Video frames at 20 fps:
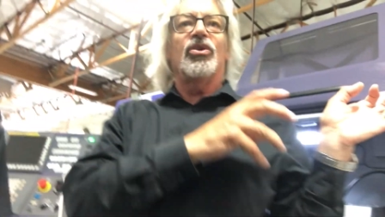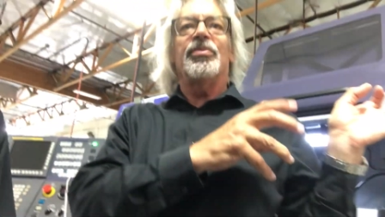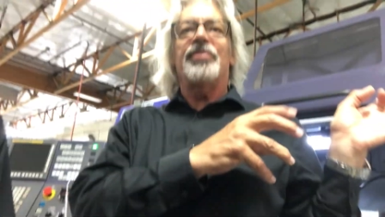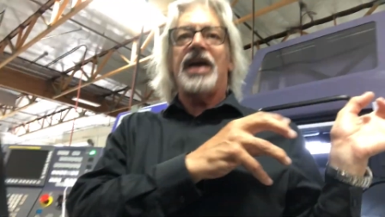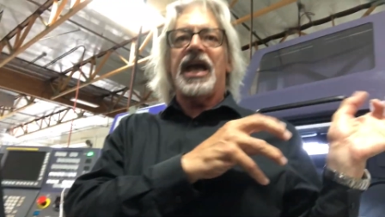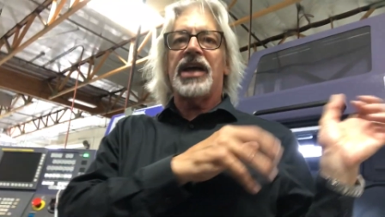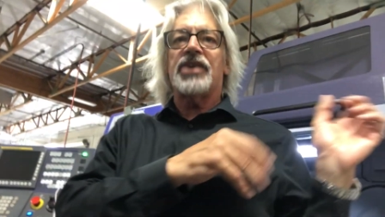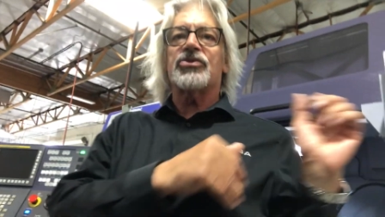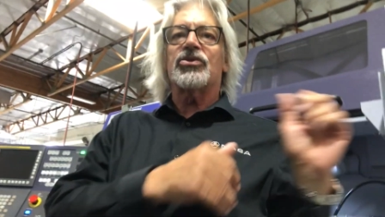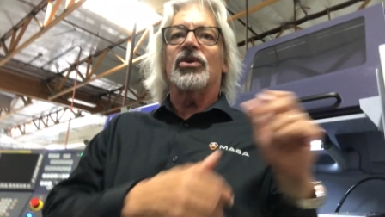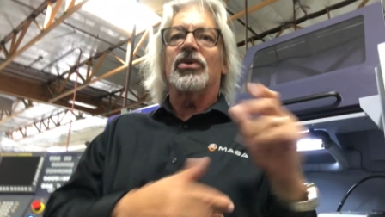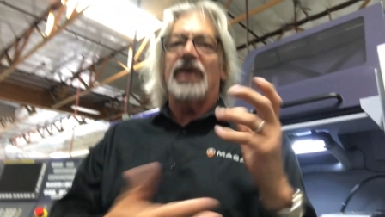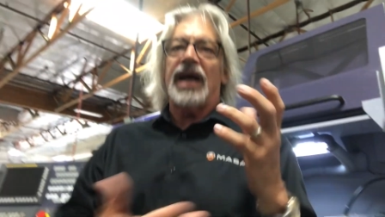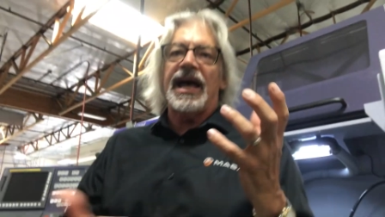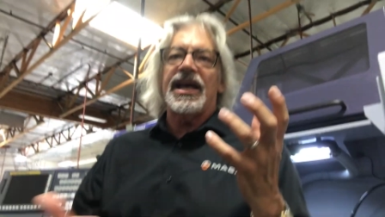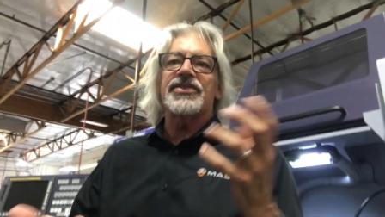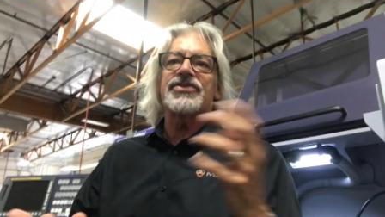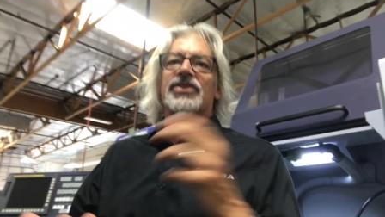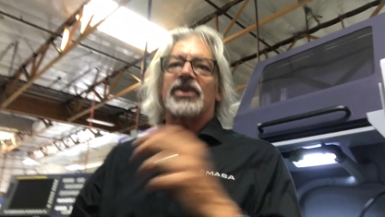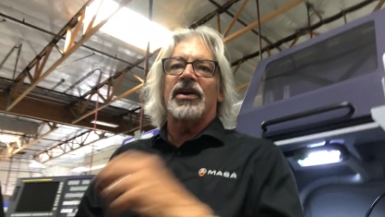mandrel
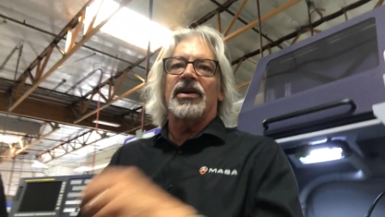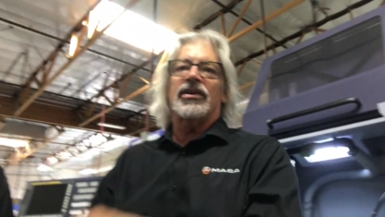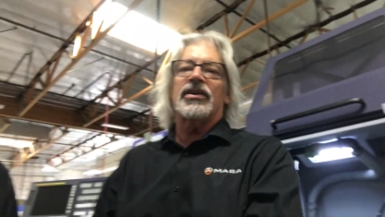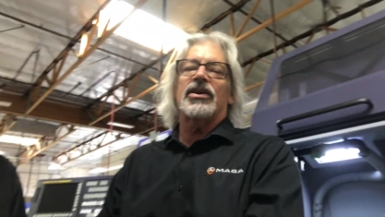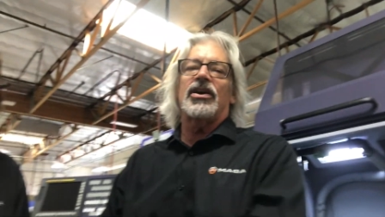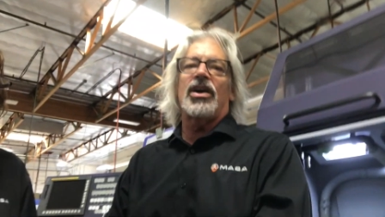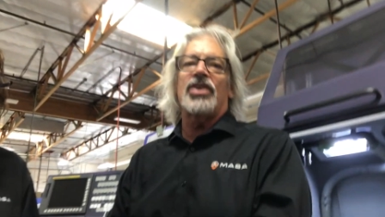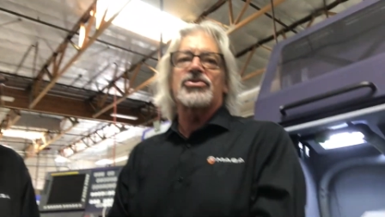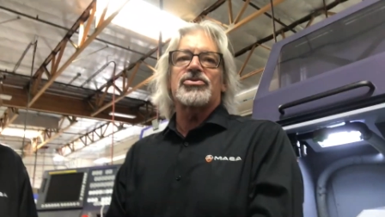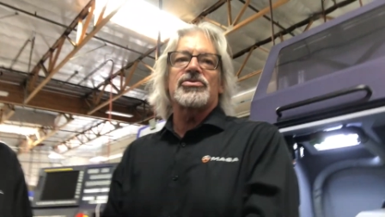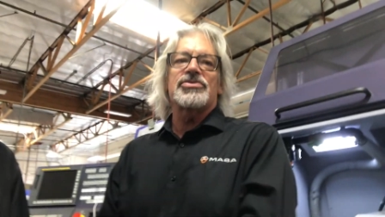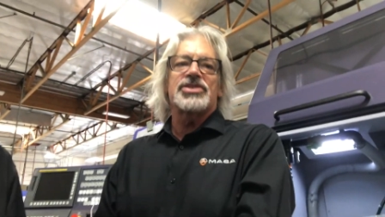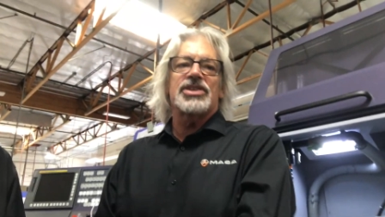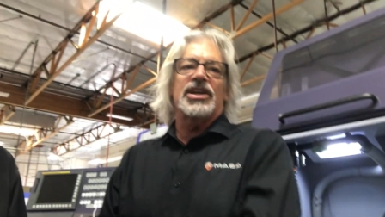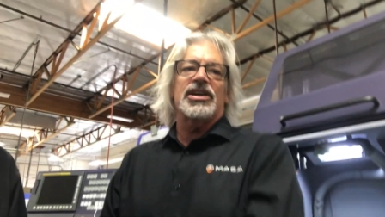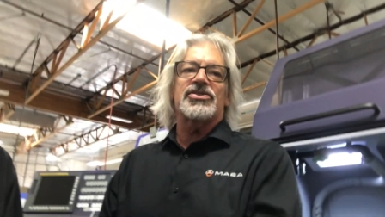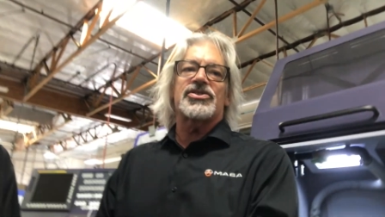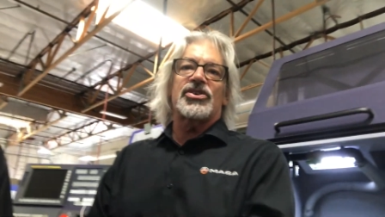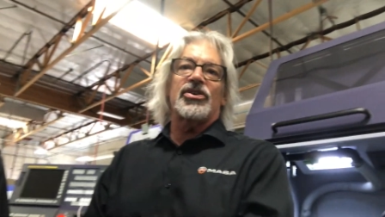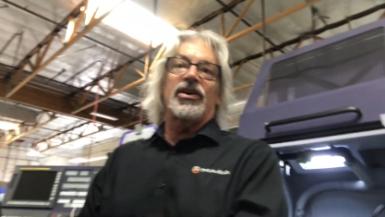as our cartridge is.
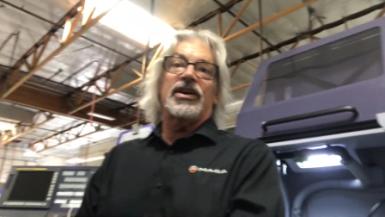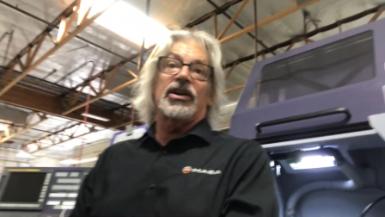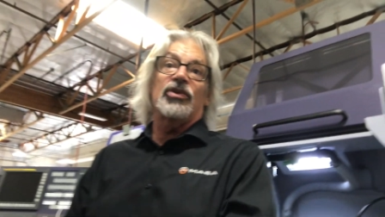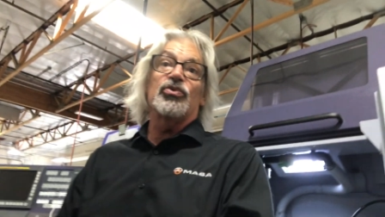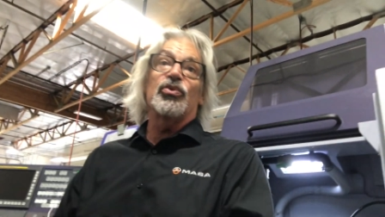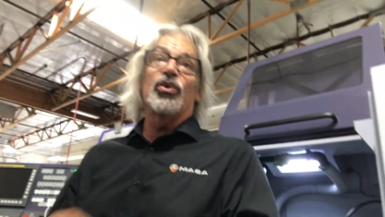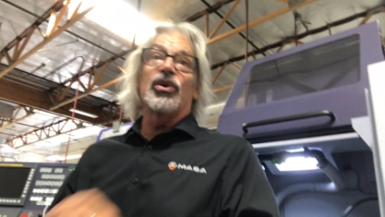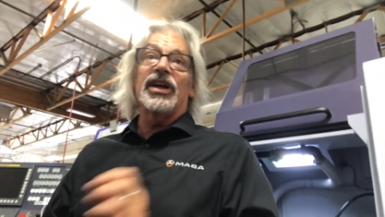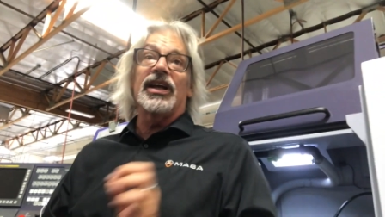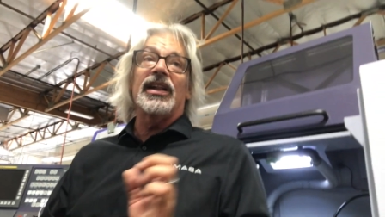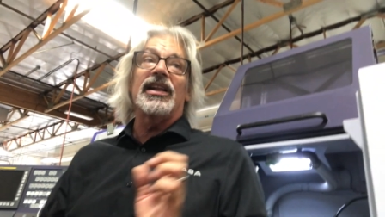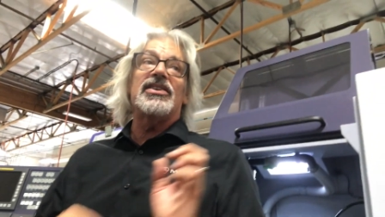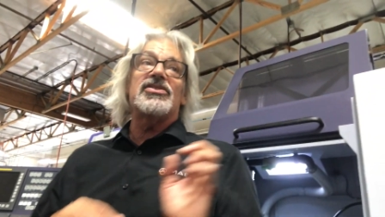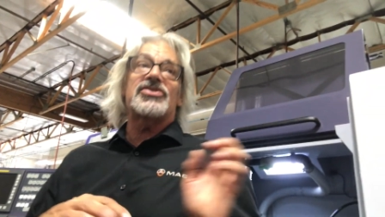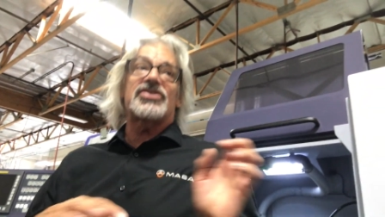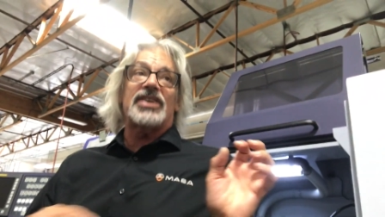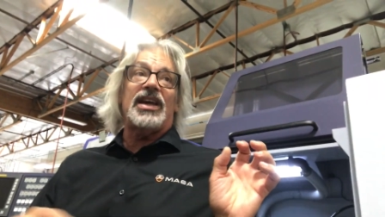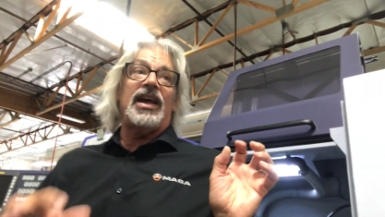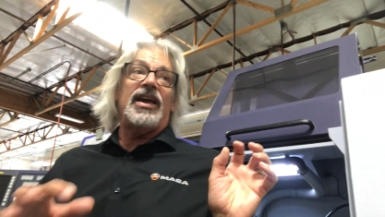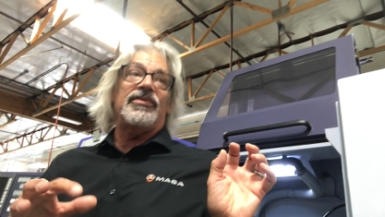So it can really
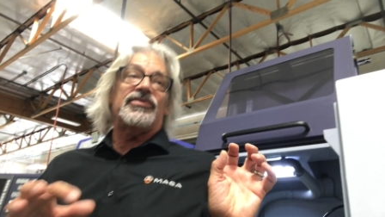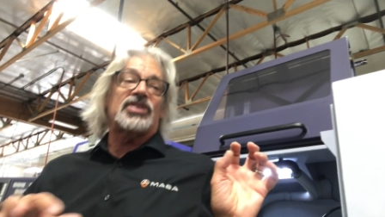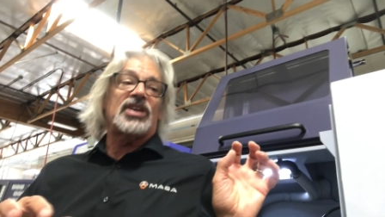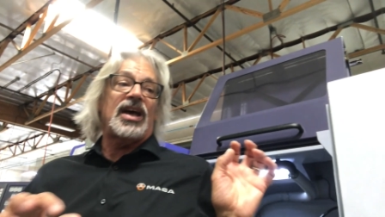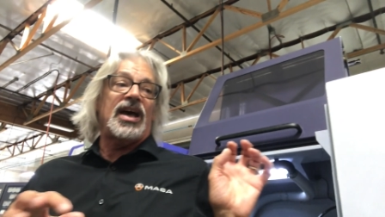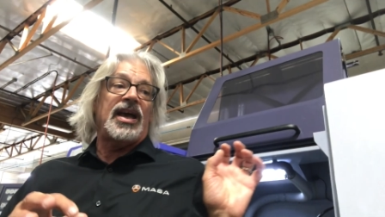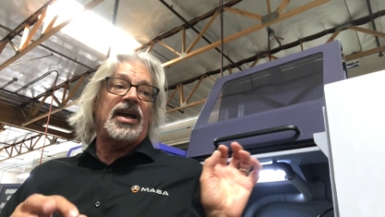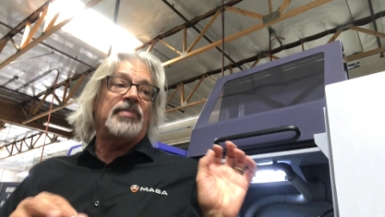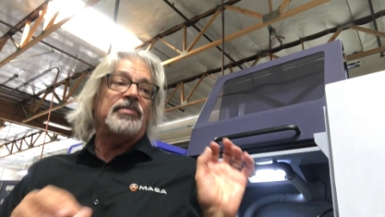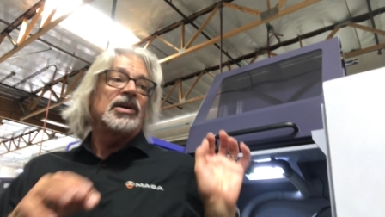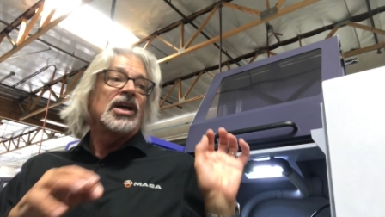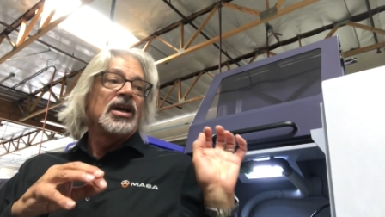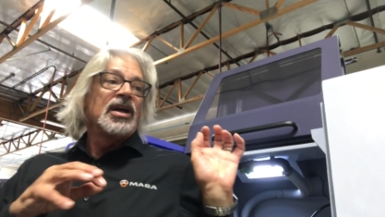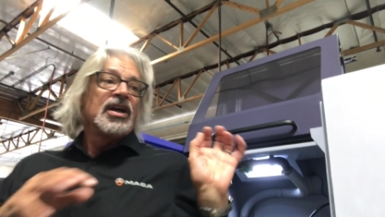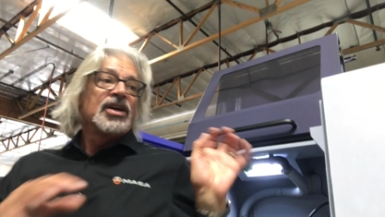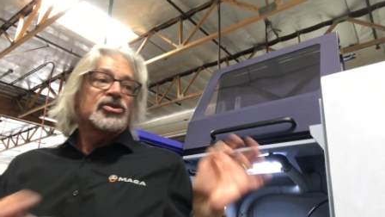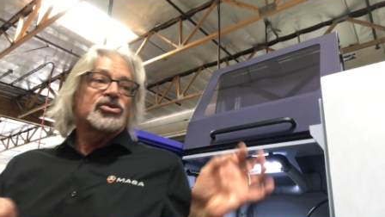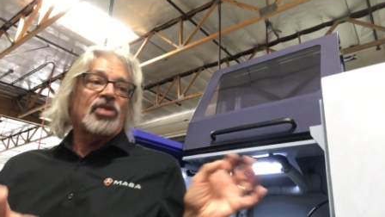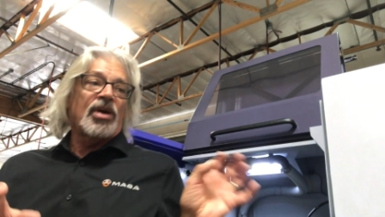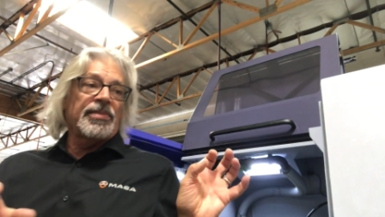save time
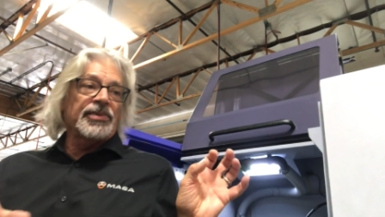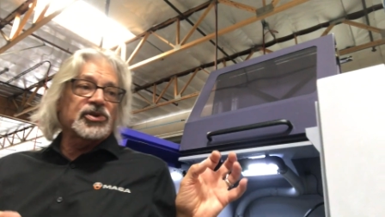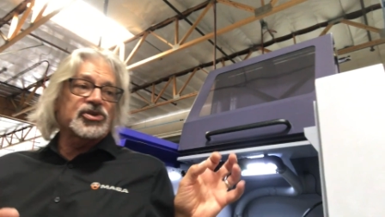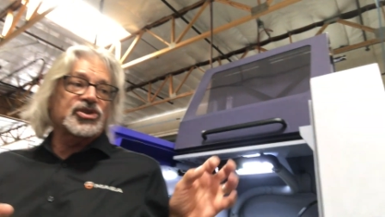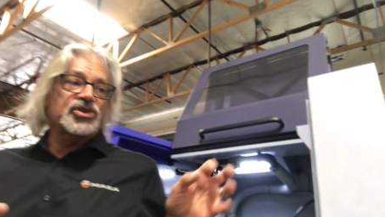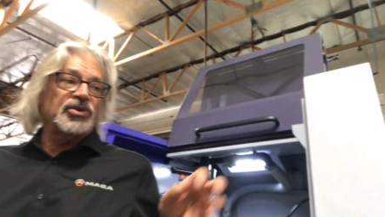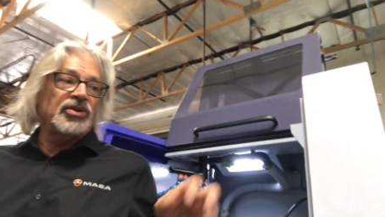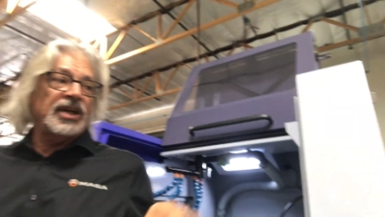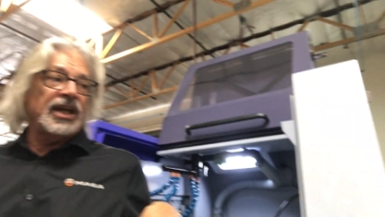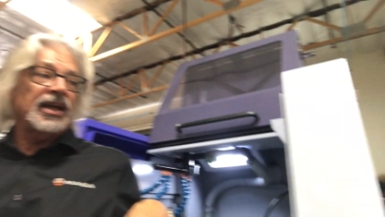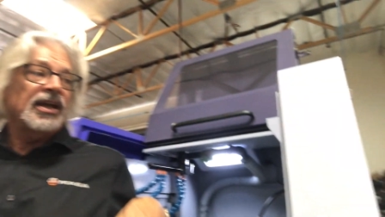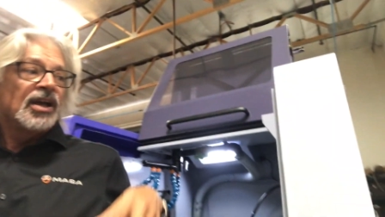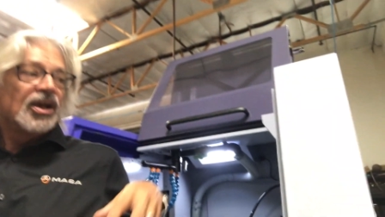troubleshooting.